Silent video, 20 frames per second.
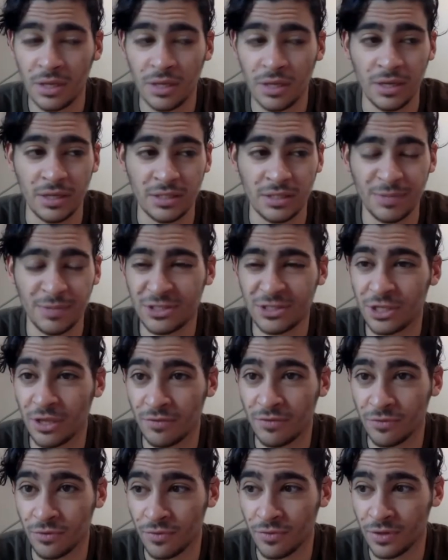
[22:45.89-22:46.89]
especially
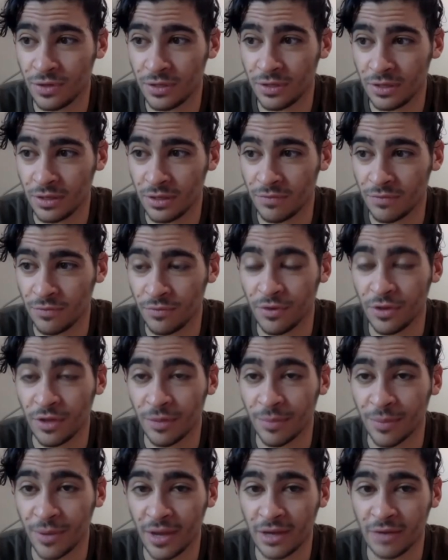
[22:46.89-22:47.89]
if you're re- if you're reading
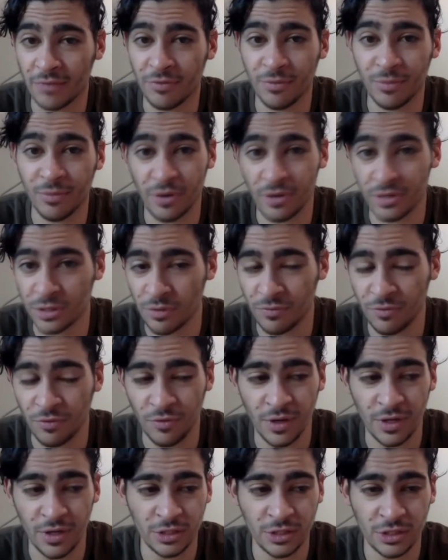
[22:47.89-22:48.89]
a biography, but also if you're
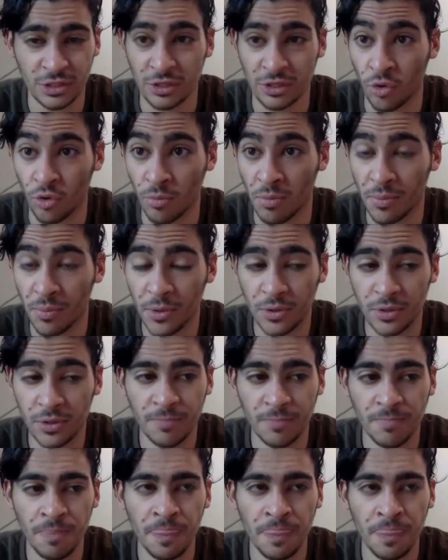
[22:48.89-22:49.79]
reading just normal book,